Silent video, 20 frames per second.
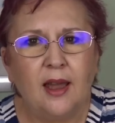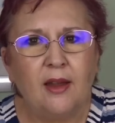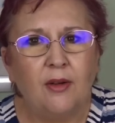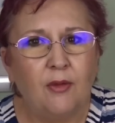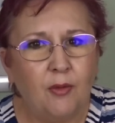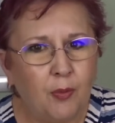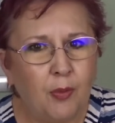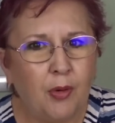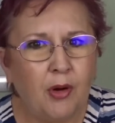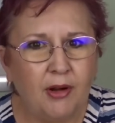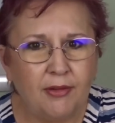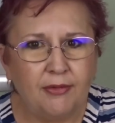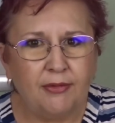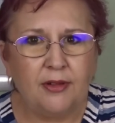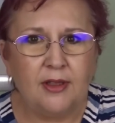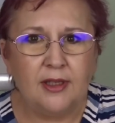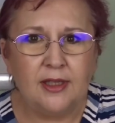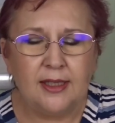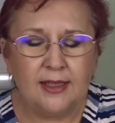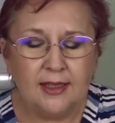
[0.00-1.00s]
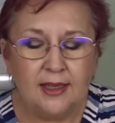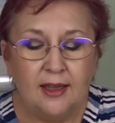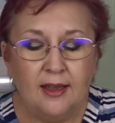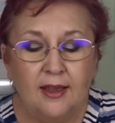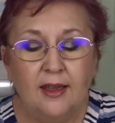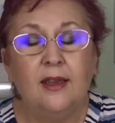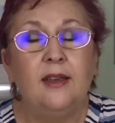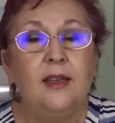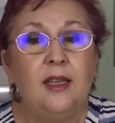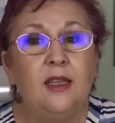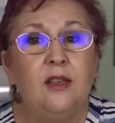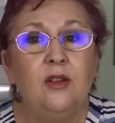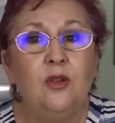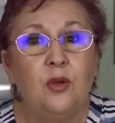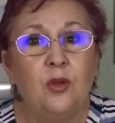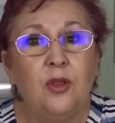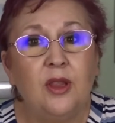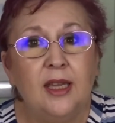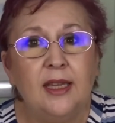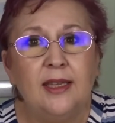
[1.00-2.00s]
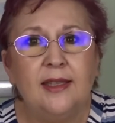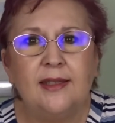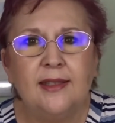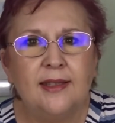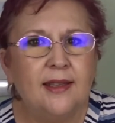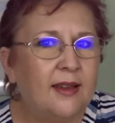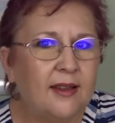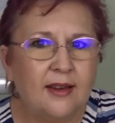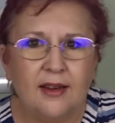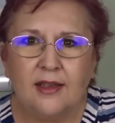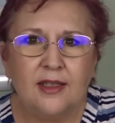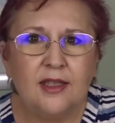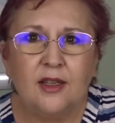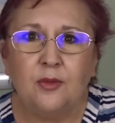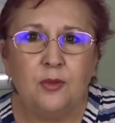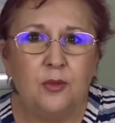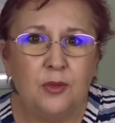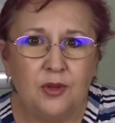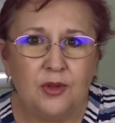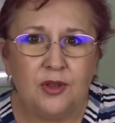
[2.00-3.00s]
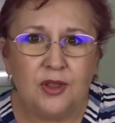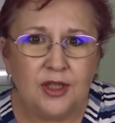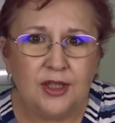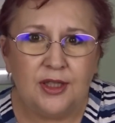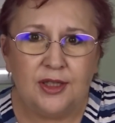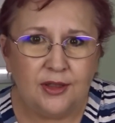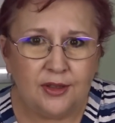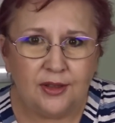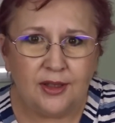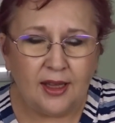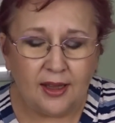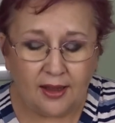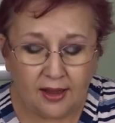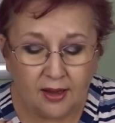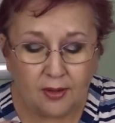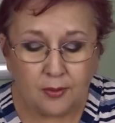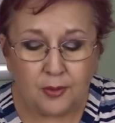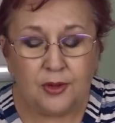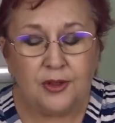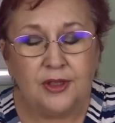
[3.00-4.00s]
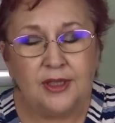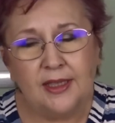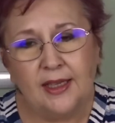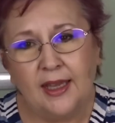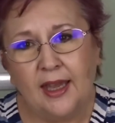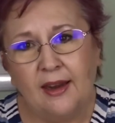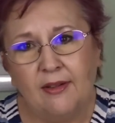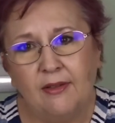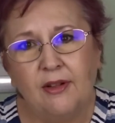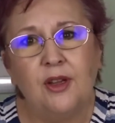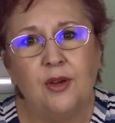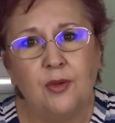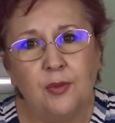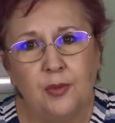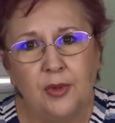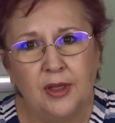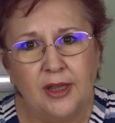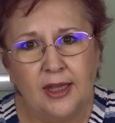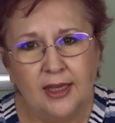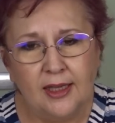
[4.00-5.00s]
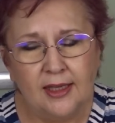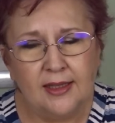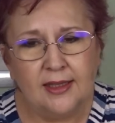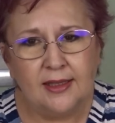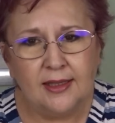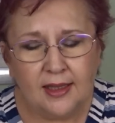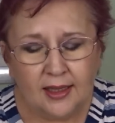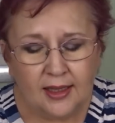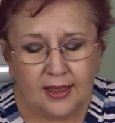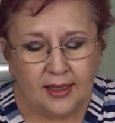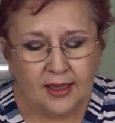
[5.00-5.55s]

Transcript: out of preference and ignore these, and I don't want to do that. I want to carry on with this.